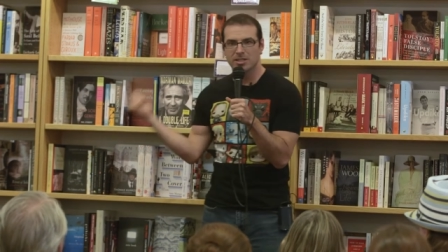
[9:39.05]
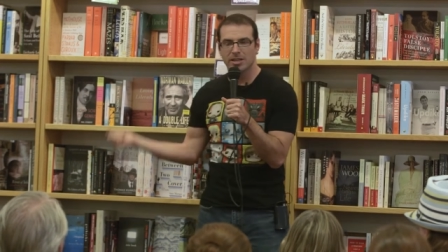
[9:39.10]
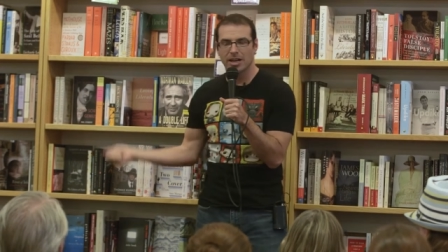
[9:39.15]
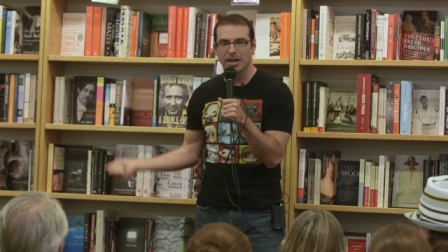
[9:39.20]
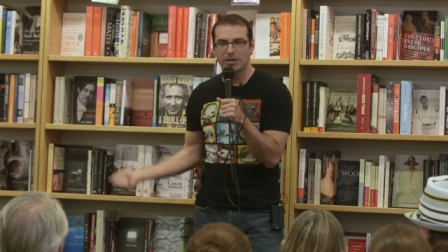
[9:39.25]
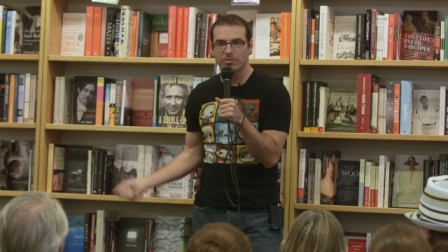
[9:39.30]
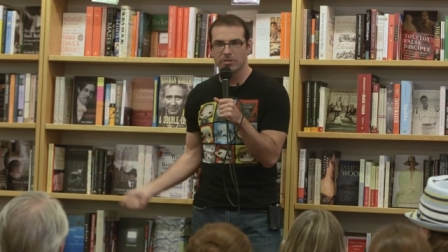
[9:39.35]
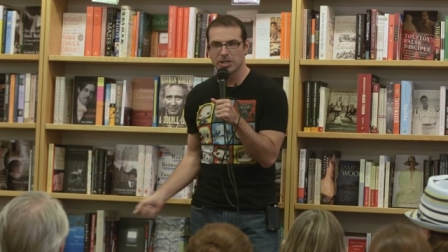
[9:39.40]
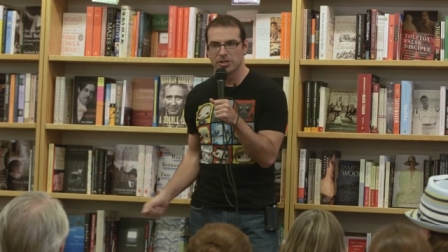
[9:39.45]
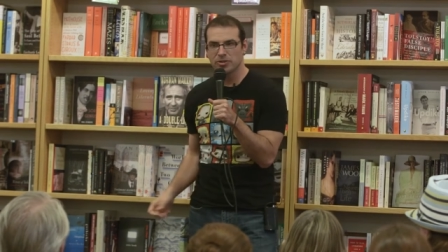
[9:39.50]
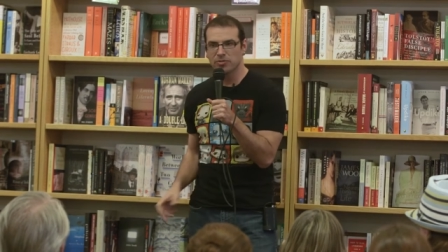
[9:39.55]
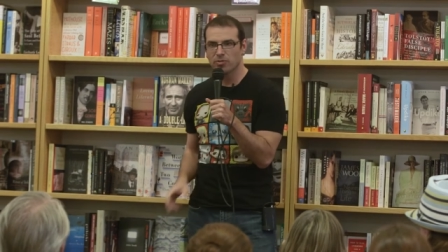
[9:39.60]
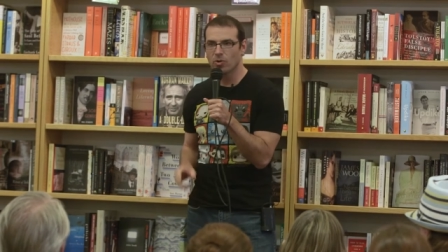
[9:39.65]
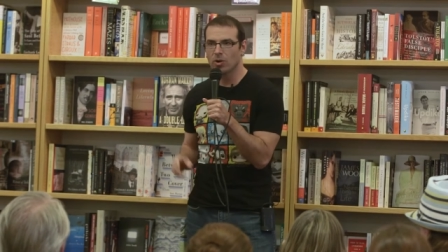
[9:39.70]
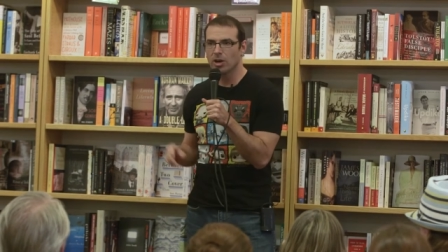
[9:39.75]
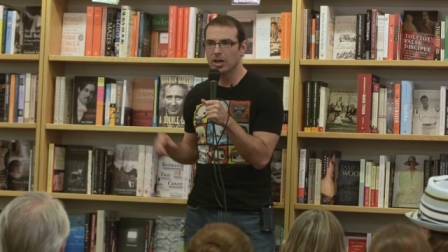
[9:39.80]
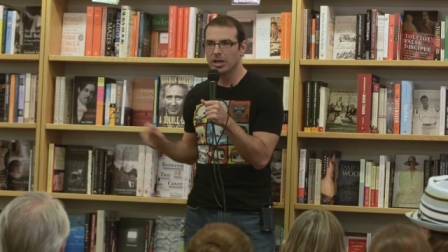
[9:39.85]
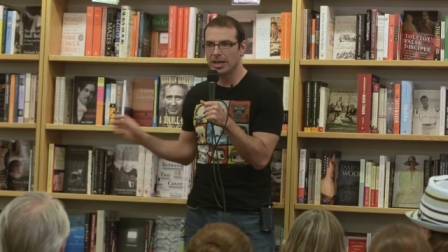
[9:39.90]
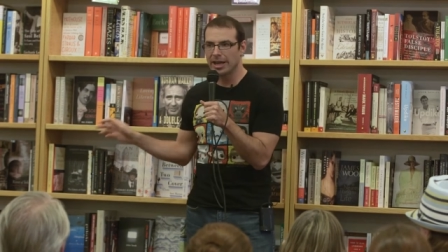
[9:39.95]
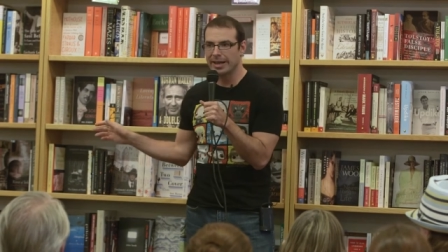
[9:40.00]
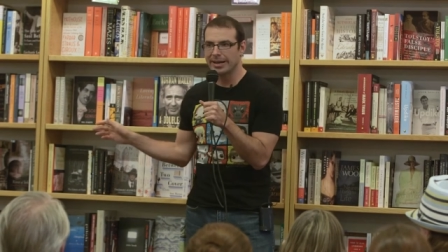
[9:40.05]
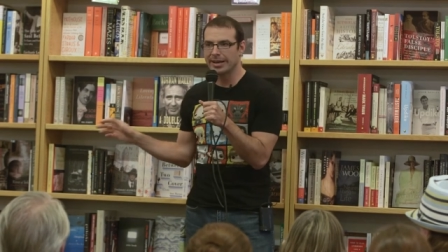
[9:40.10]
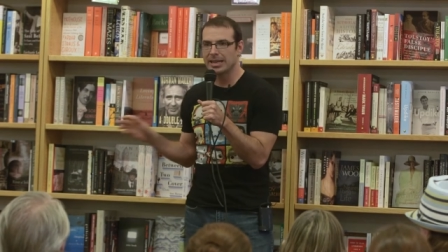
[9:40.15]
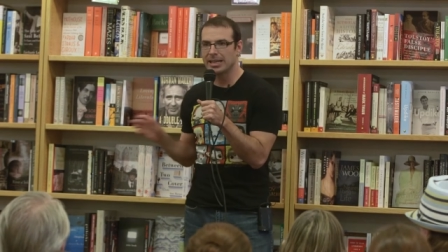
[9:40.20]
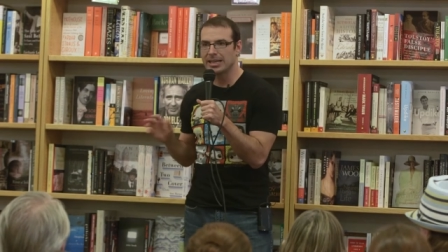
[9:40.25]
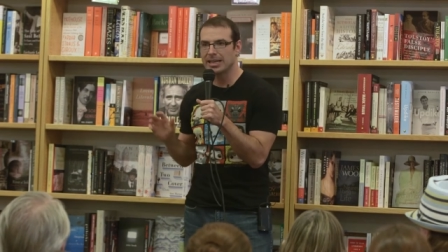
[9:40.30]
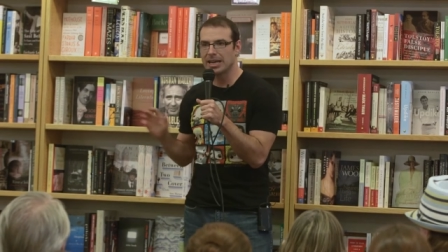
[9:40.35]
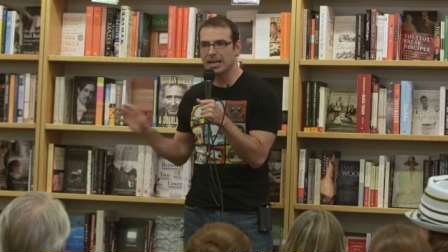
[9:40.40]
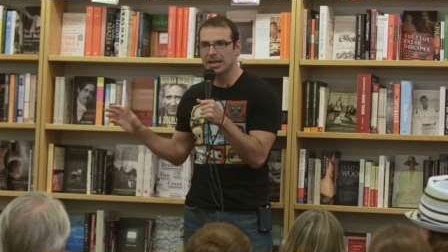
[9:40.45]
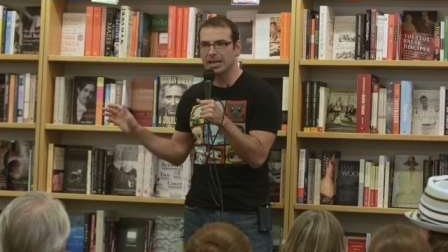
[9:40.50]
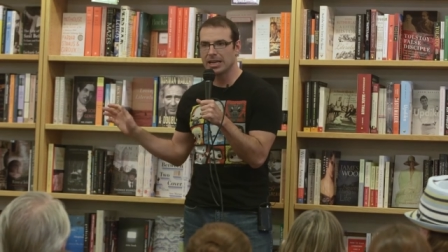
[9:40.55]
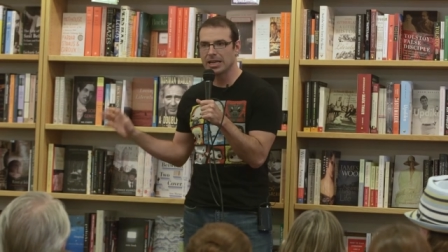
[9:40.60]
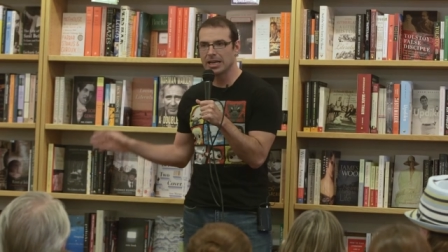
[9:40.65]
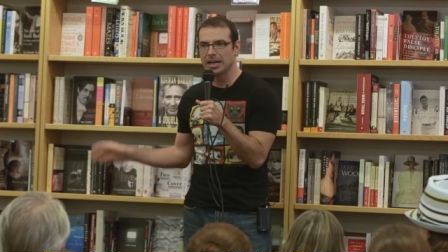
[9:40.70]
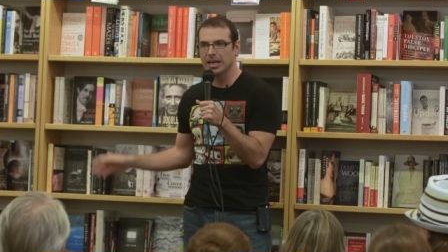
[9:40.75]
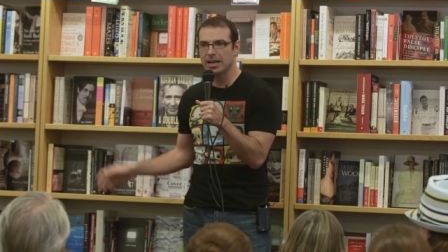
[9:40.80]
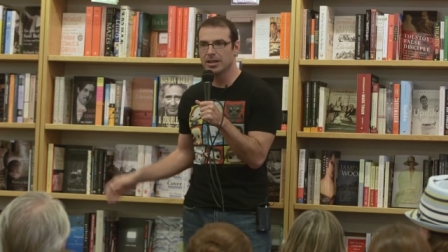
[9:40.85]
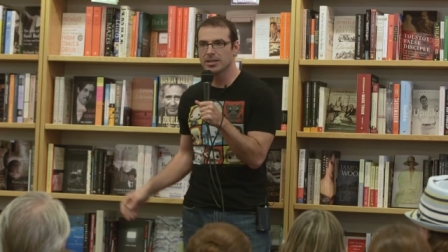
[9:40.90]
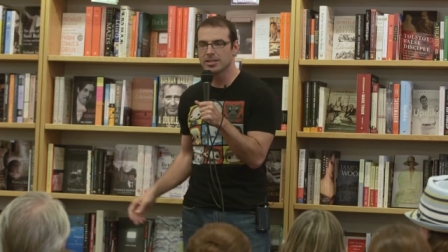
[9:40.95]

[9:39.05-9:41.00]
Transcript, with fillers: that I reach for again and again and again.